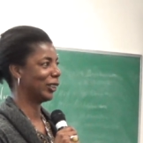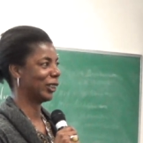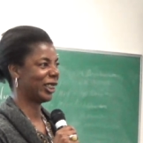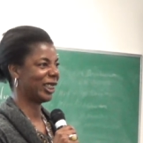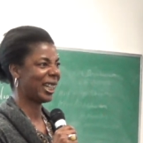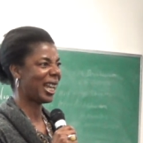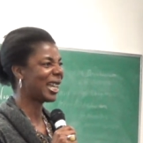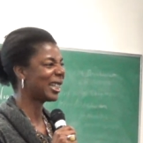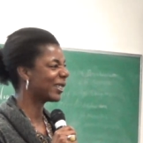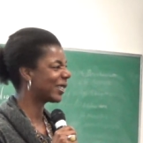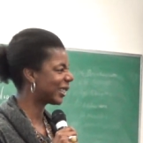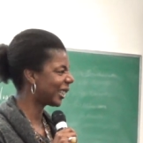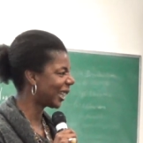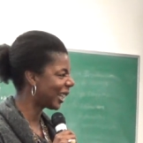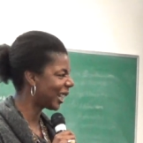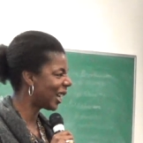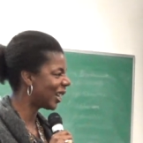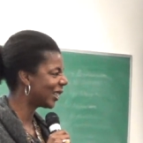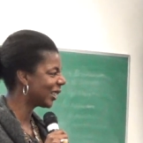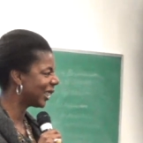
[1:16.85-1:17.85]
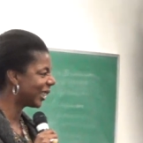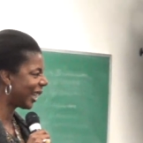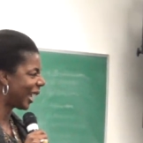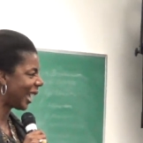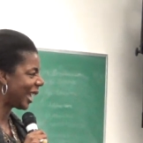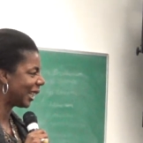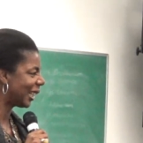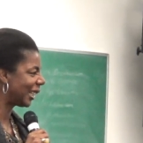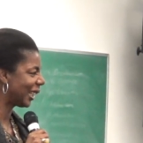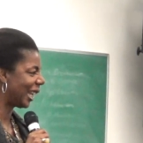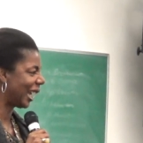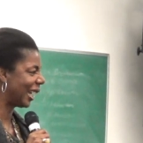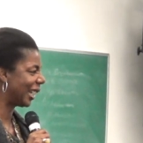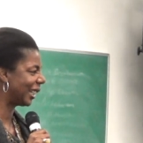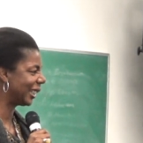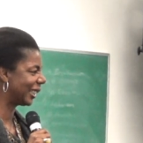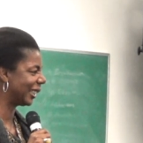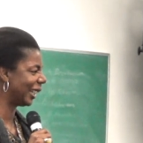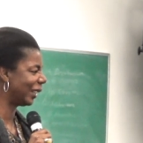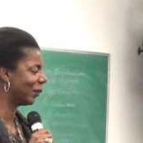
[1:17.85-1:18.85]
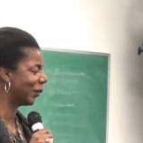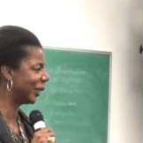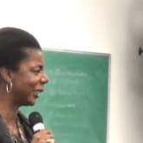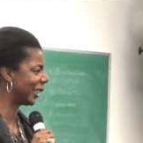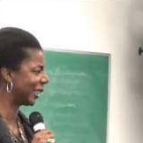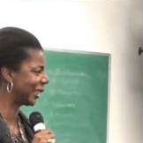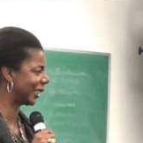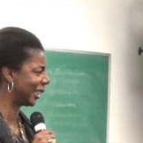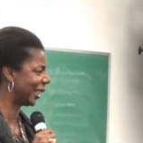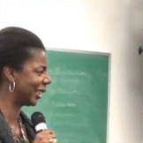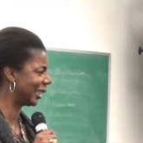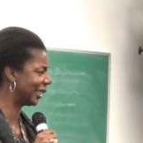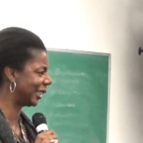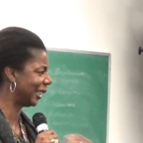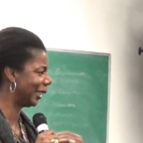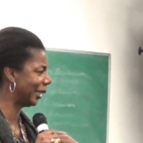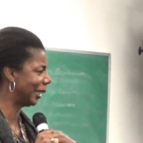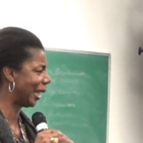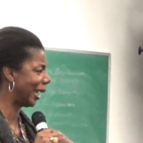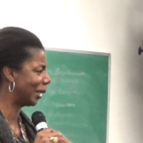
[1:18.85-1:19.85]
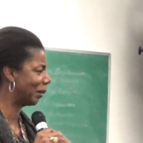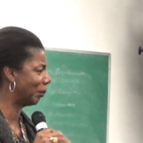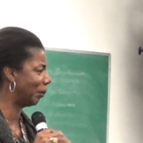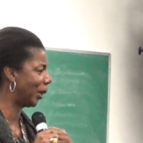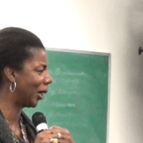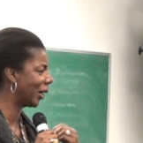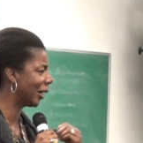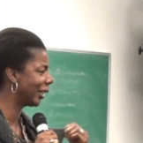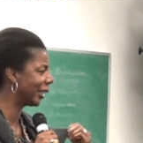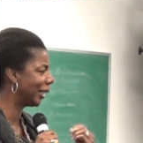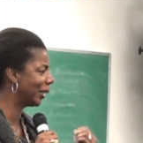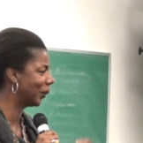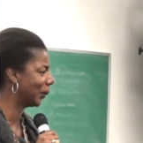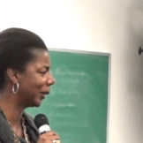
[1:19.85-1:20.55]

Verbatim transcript: Um, should I have said all of that? Like, didn't just get did like Barney,